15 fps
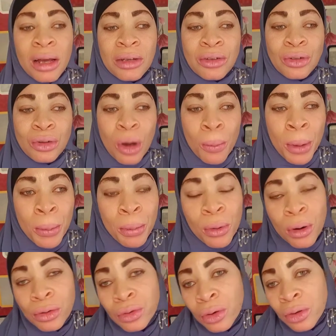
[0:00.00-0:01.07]
Some
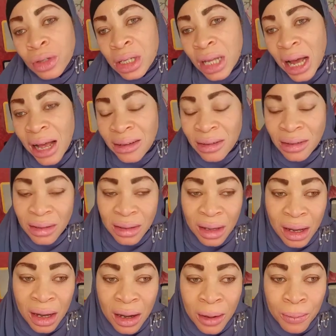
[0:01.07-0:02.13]
people also use it as
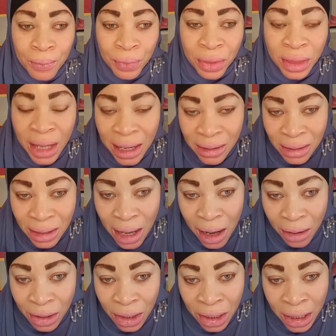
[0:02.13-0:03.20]

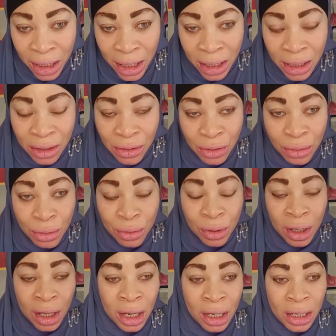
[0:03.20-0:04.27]
nasal inhaling, so
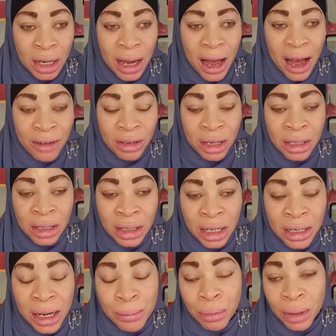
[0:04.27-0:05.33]
they
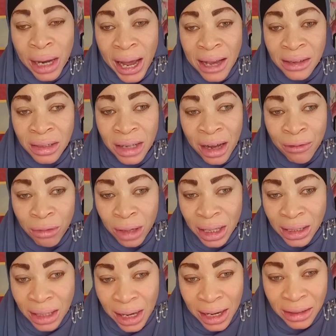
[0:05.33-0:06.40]
nebulize it and
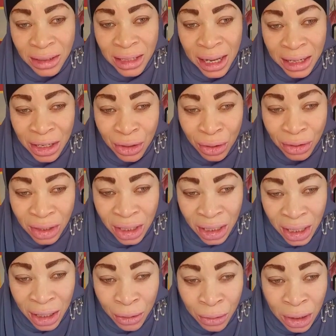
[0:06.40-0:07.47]
volatilize it and they just
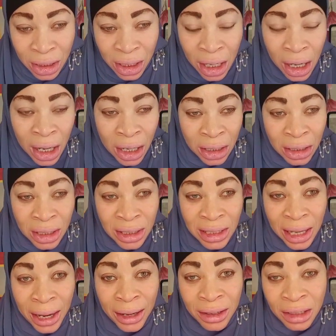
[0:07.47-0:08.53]
inhale it. The
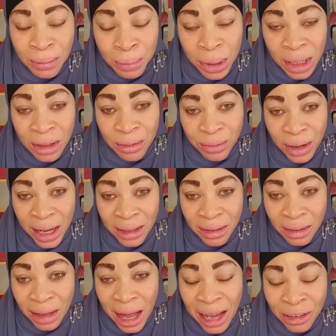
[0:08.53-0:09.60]
science-based
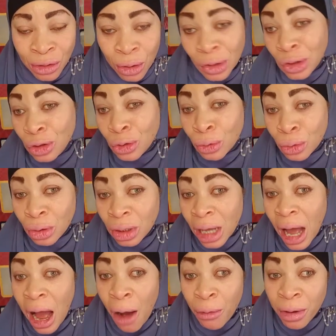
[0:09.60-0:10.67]
facts has not shown
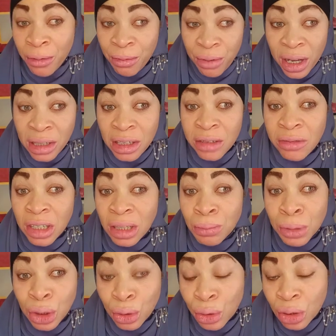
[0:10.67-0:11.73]
how effective this
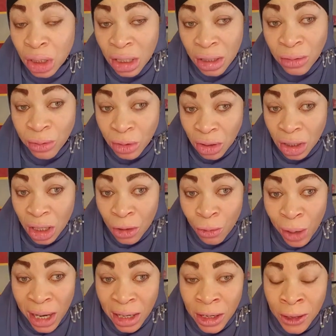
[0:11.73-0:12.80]
method is for skin
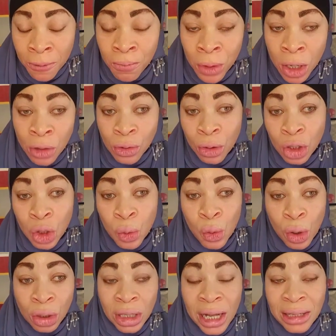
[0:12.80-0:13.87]
whitening. So the
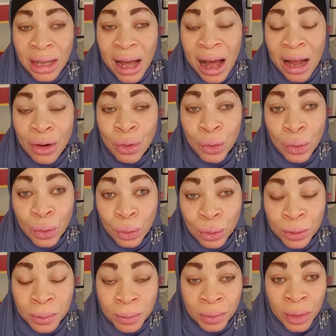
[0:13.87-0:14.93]
ones that are
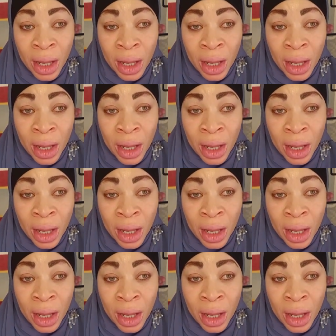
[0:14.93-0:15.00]
known